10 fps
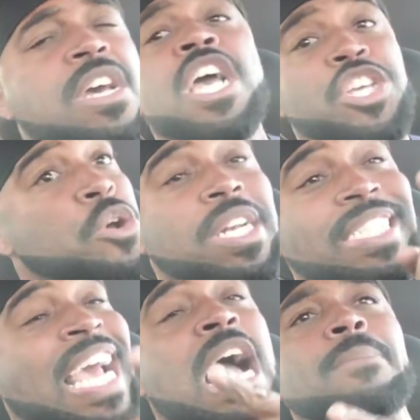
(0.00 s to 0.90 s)
you, you're a
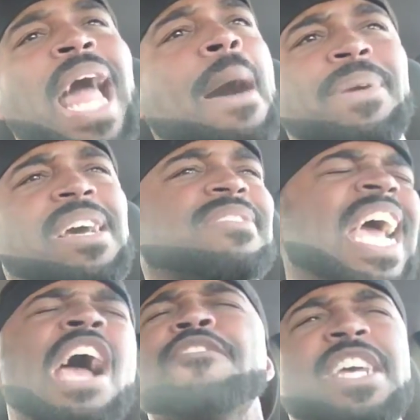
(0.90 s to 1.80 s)
damn lie,
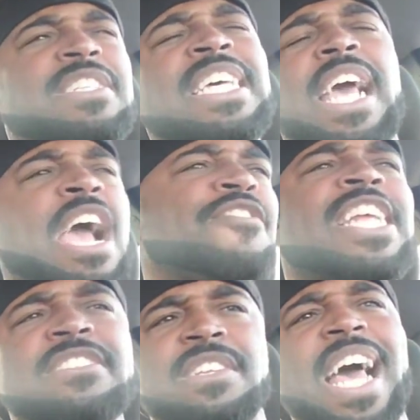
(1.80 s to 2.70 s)
because every
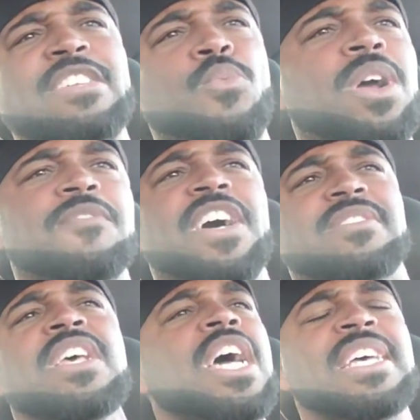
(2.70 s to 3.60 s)
each and last one of
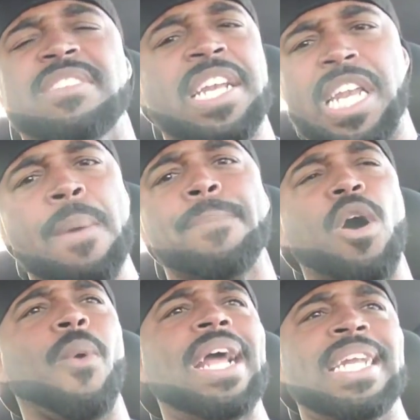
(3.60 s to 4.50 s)
us is in
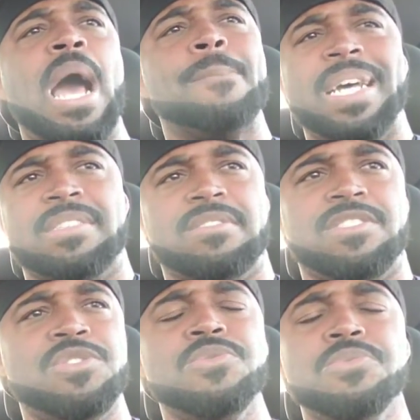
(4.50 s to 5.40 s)
limbo right now about
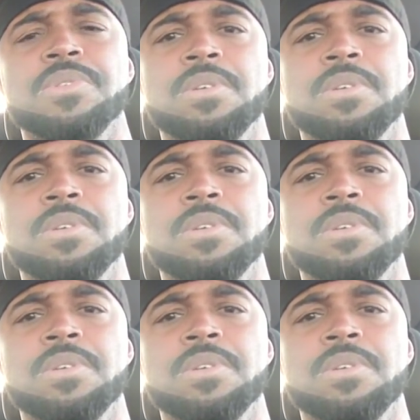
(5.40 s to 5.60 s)
this dude.